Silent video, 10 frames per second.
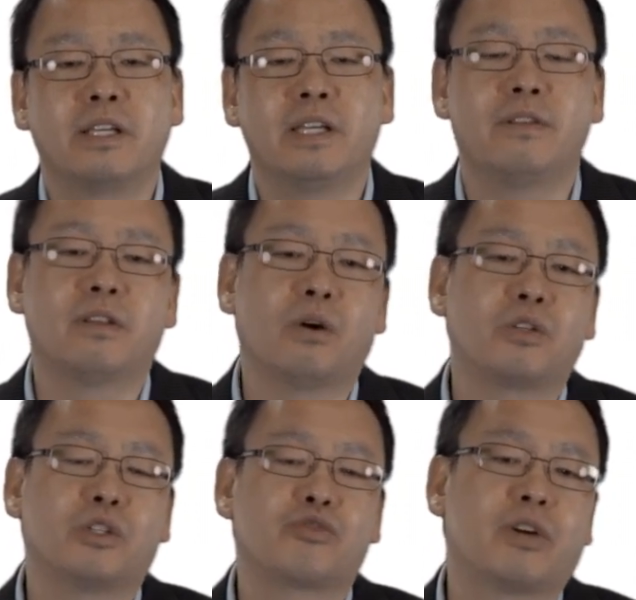even though
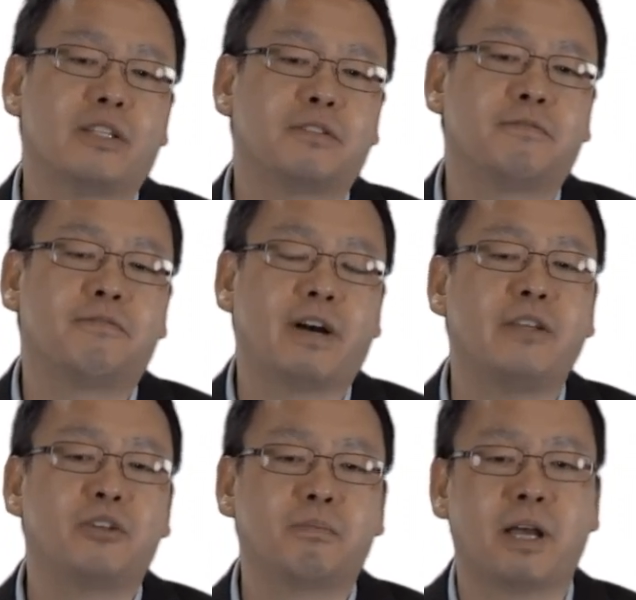you're trying to
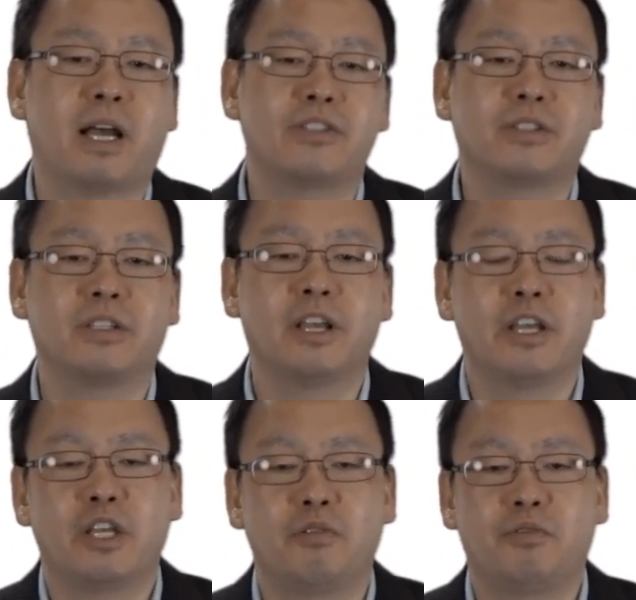fight your passion,
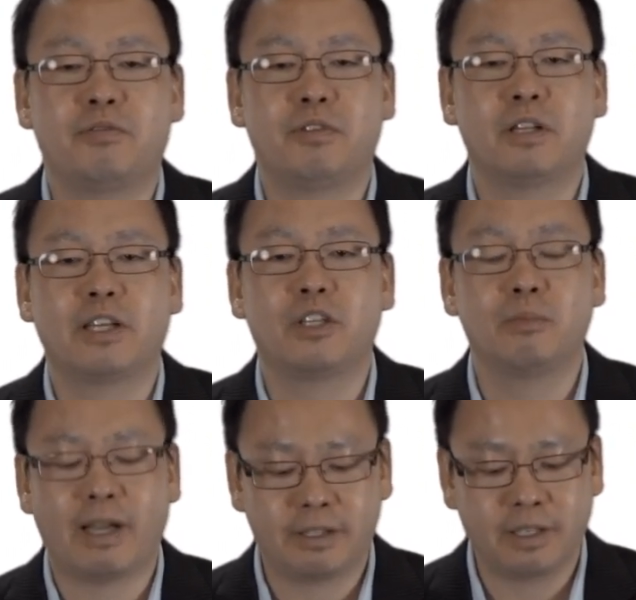if you feel like you
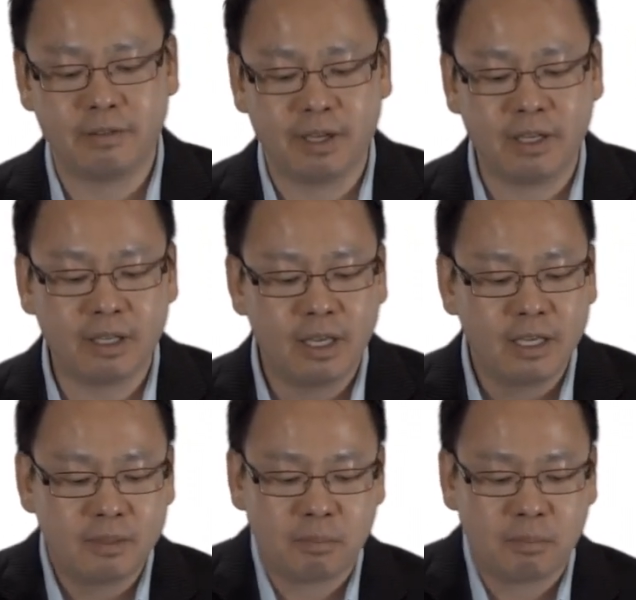might give in,